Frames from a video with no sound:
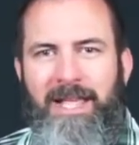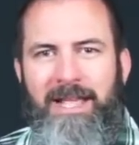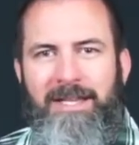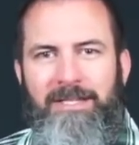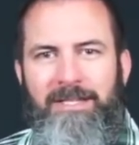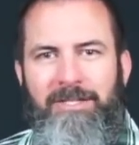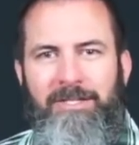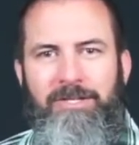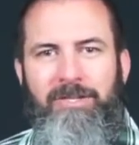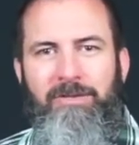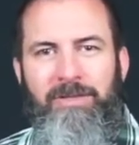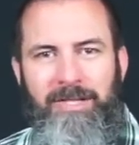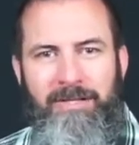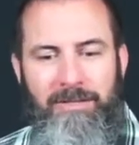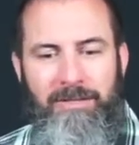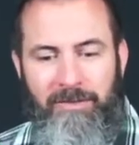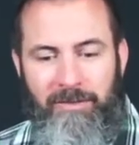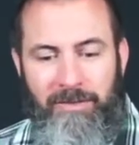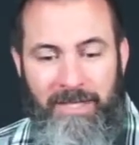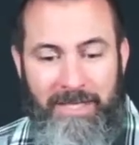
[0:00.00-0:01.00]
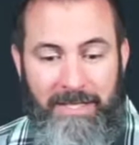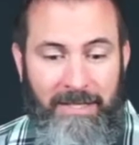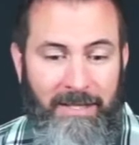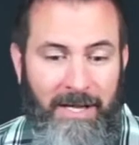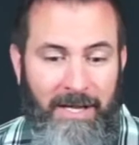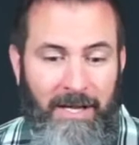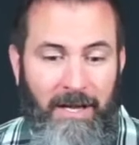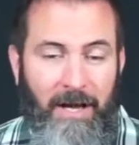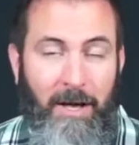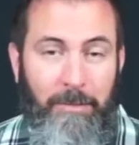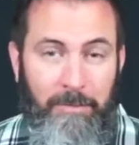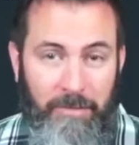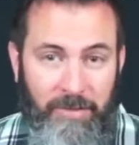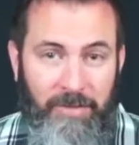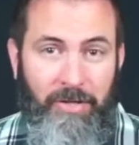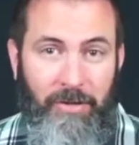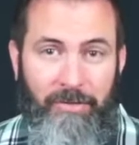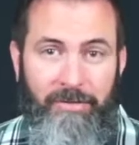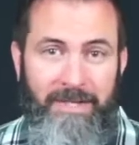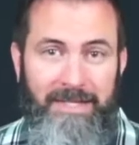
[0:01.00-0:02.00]
to do this, you need to
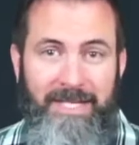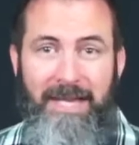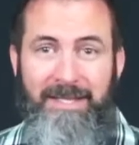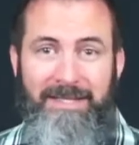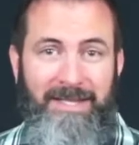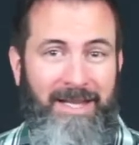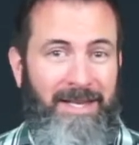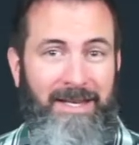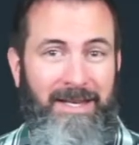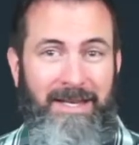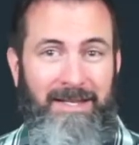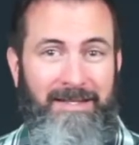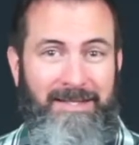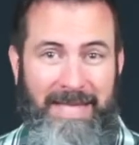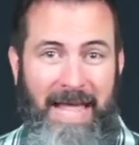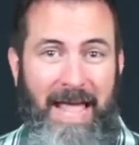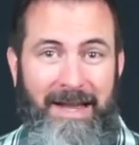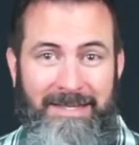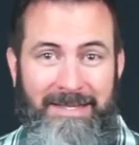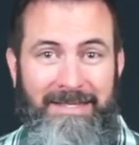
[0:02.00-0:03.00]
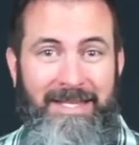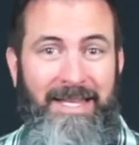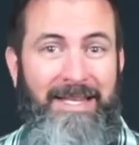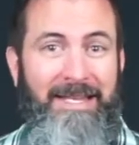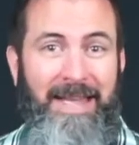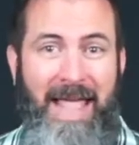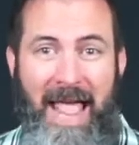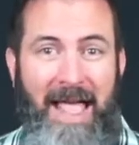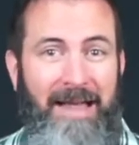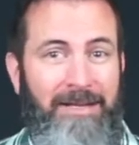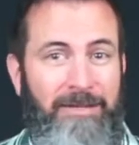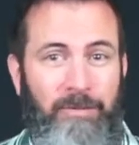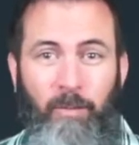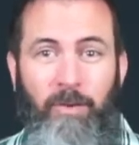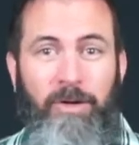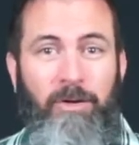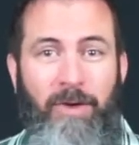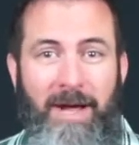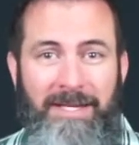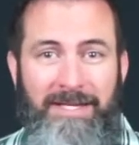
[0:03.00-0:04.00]
observe the text and ask, what
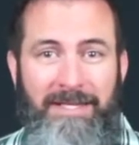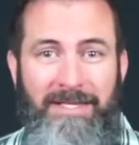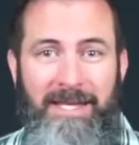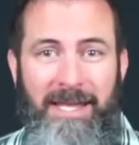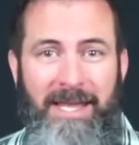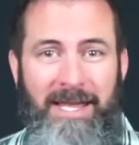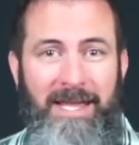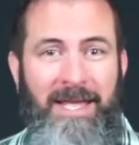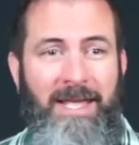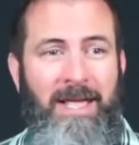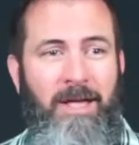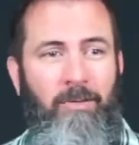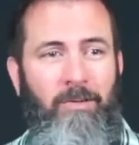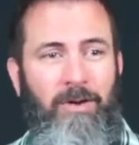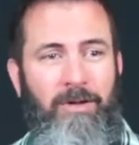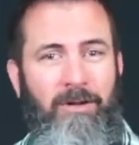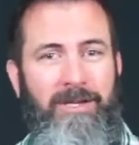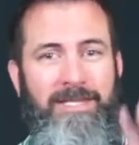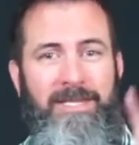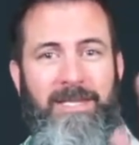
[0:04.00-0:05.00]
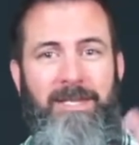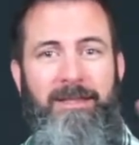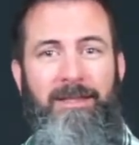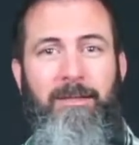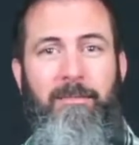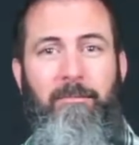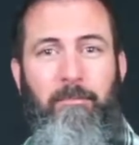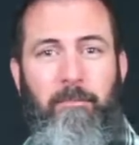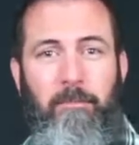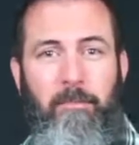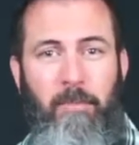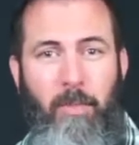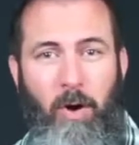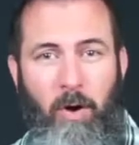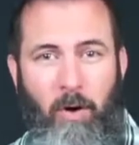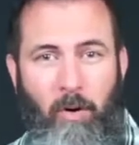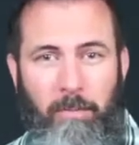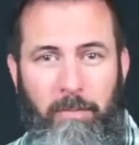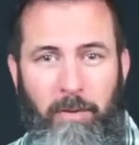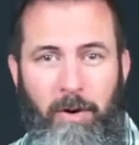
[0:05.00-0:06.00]
do I see? What do I see in the
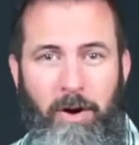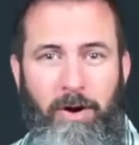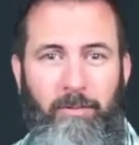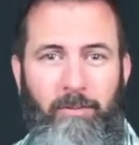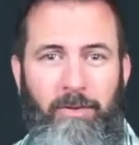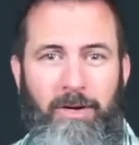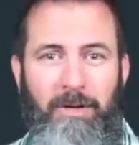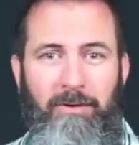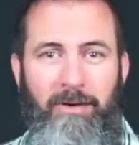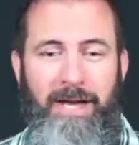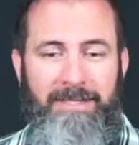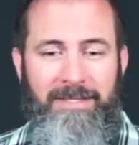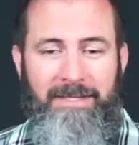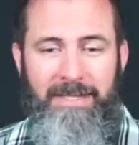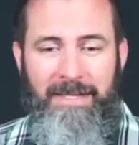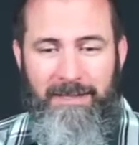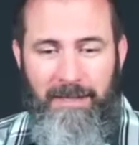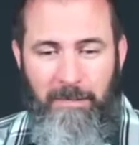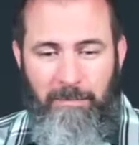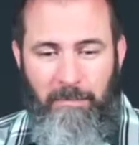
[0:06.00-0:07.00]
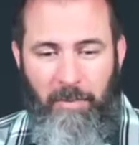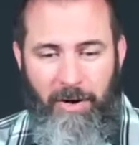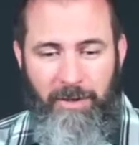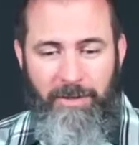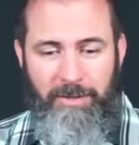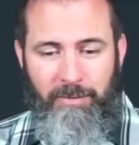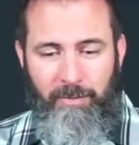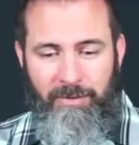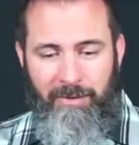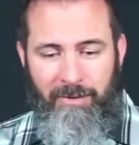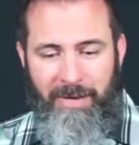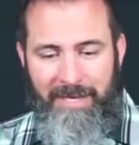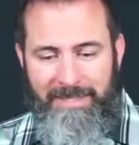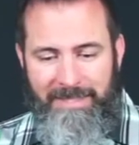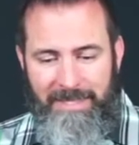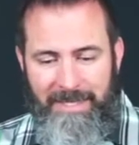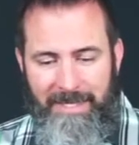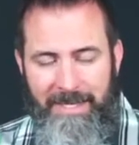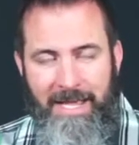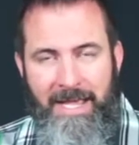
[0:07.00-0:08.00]
whole part? What do I see in the parts? What do I
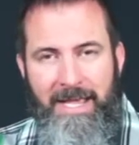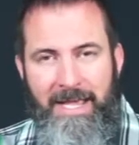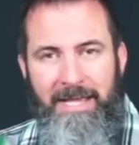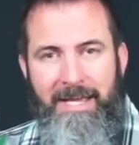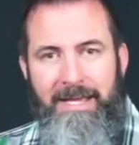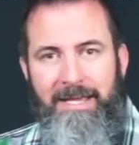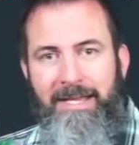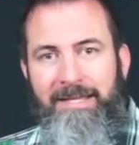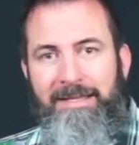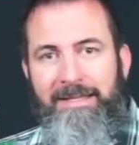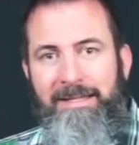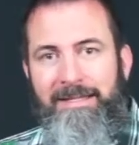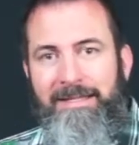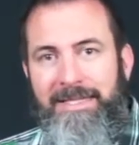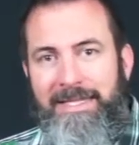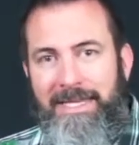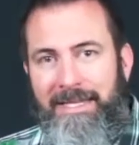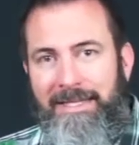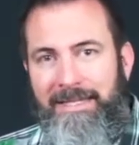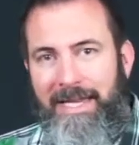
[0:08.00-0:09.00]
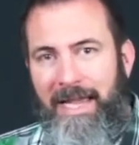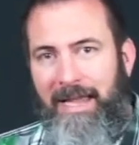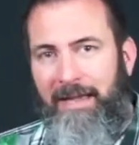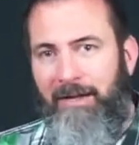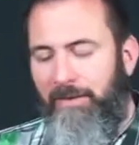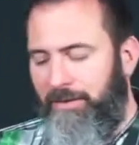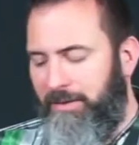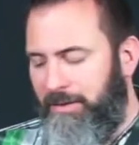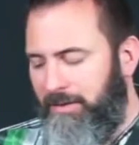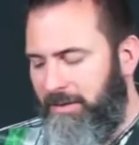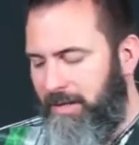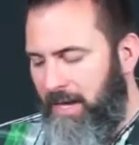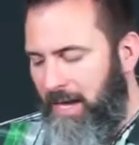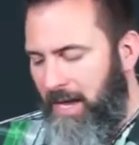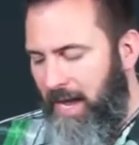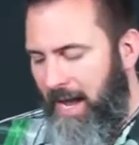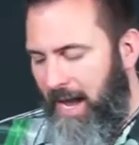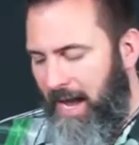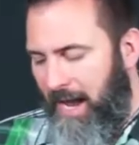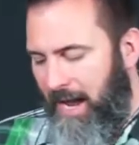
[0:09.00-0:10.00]
see in the details?
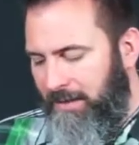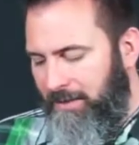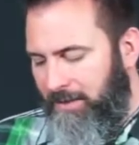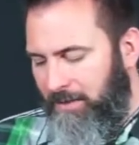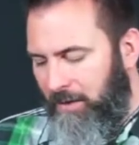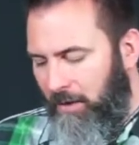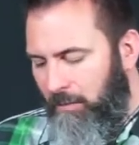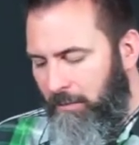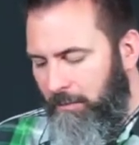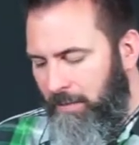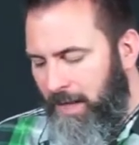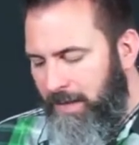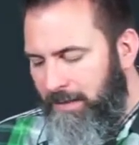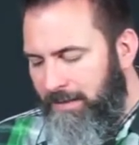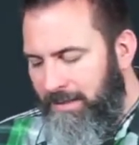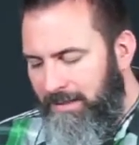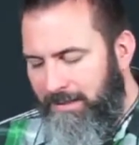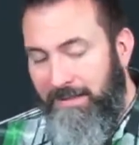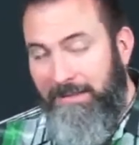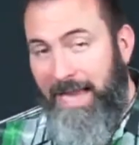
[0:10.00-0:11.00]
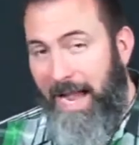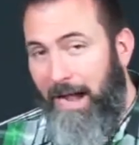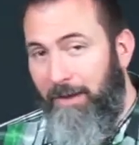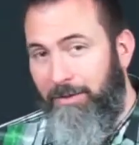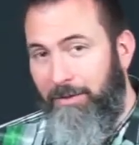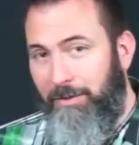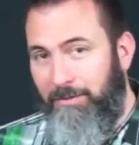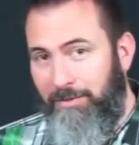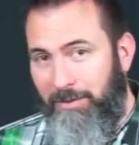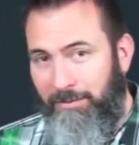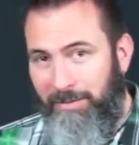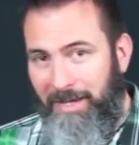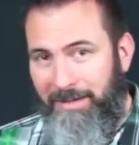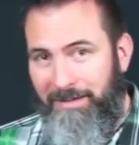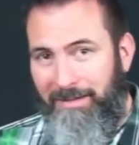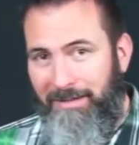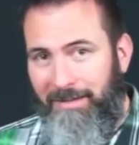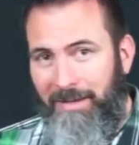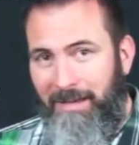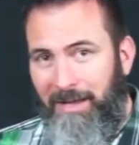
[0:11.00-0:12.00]
And so this is how you do
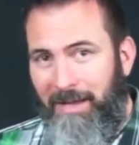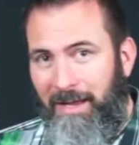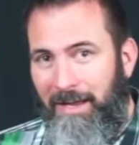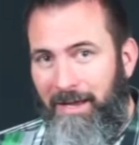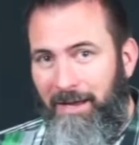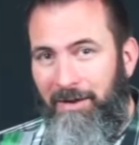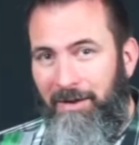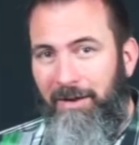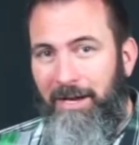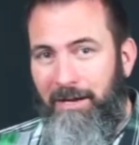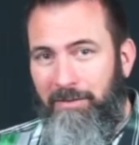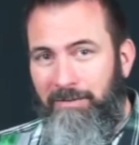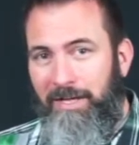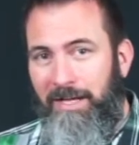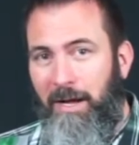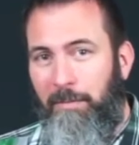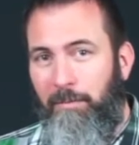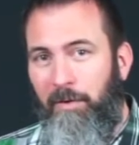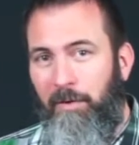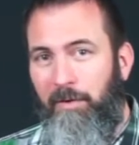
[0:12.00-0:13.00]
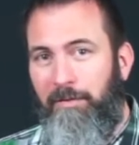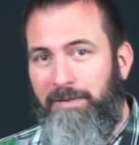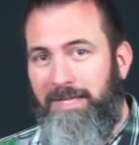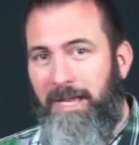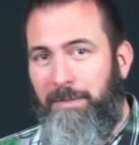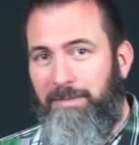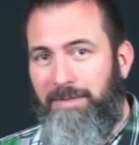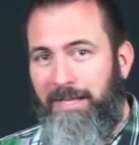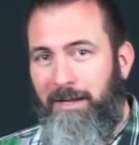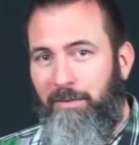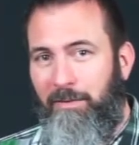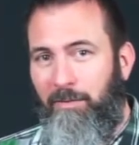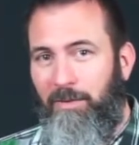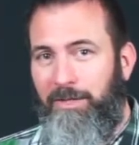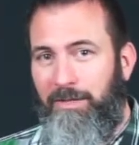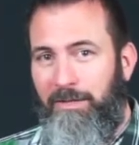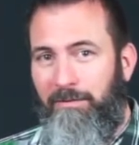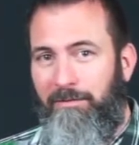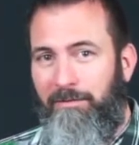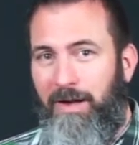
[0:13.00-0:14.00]
it. Here's a couple of steps that I
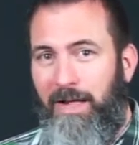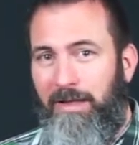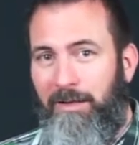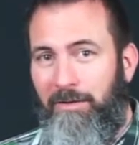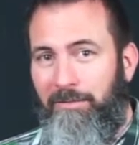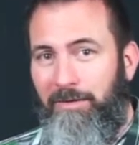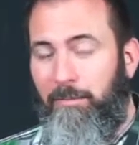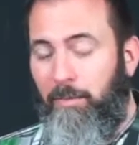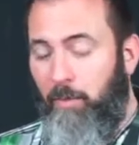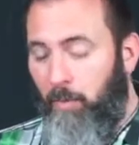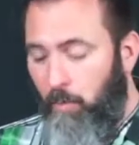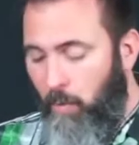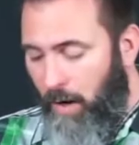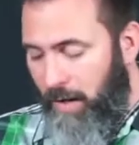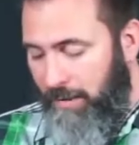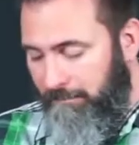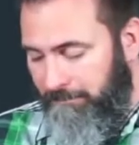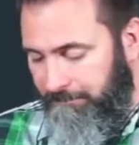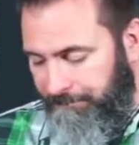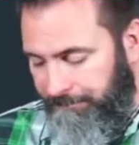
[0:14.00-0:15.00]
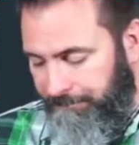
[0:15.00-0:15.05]
want you to follow. Number one,